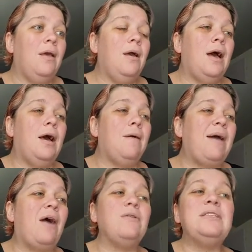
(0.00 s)

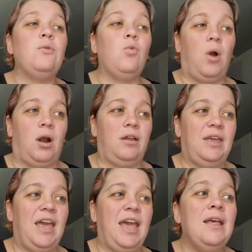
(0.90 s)
how does it work?
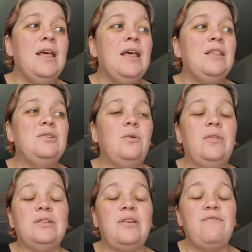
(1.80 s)
Okay, so
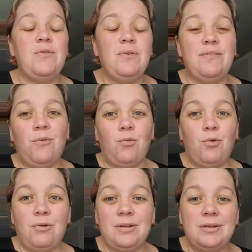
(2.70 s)
there's a few different
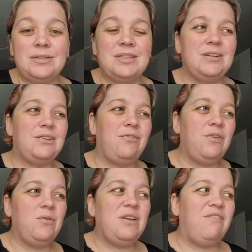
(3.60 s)
rules. There's a
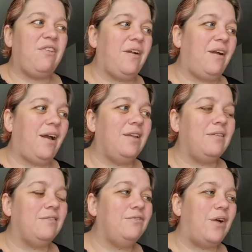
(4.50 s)
few different kind
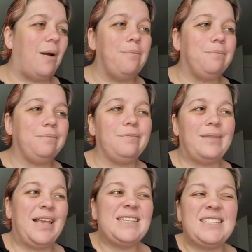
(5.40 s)
of
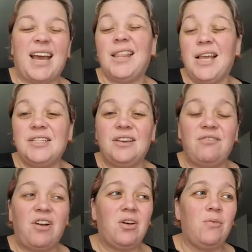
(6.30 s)
I guess guidelines you
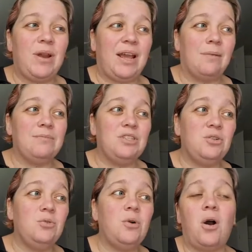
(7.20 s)
could follow when it comes
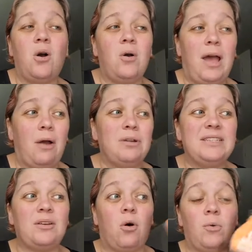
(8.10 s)
to how
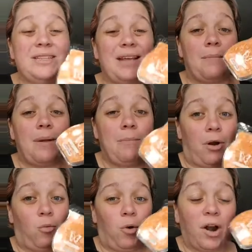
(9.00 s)
does always get my
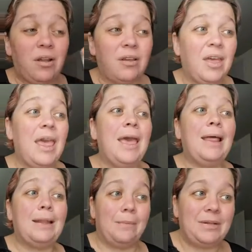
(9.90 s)
bar work.
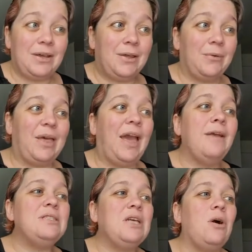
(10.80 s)
Let me tell you.
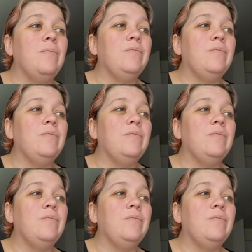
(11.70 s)
Okay, so